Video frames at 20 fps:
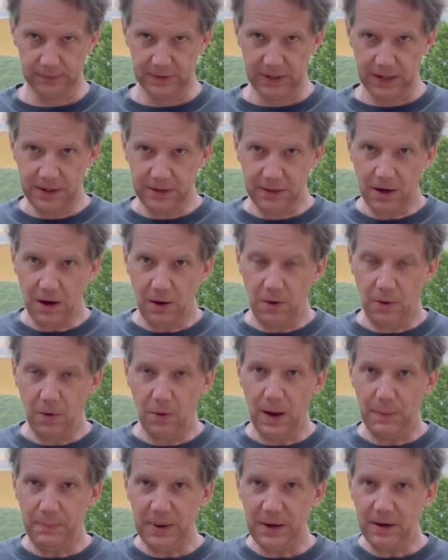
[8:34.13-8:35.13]
And go
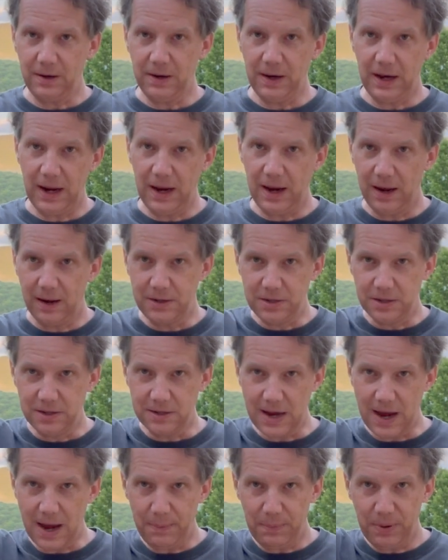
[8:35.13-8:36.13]
up here to the
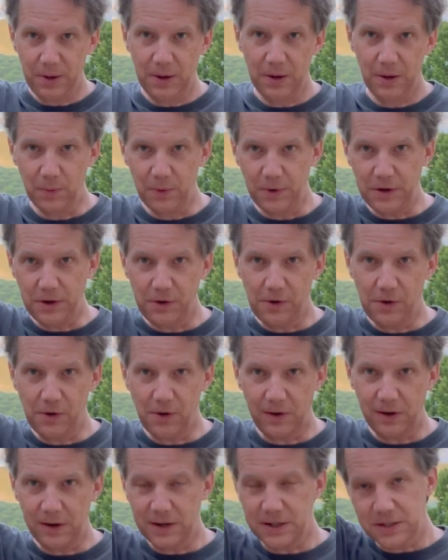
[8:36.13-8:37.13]
top where your
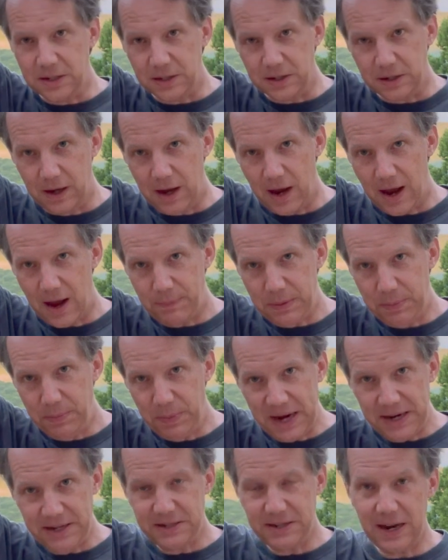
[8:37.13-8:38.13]
URL is and copy
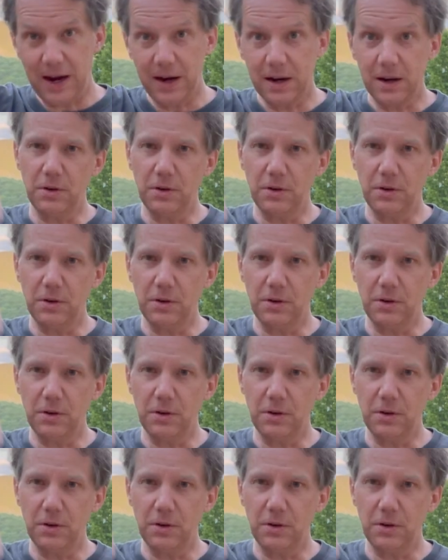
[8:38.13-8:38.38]
paste that.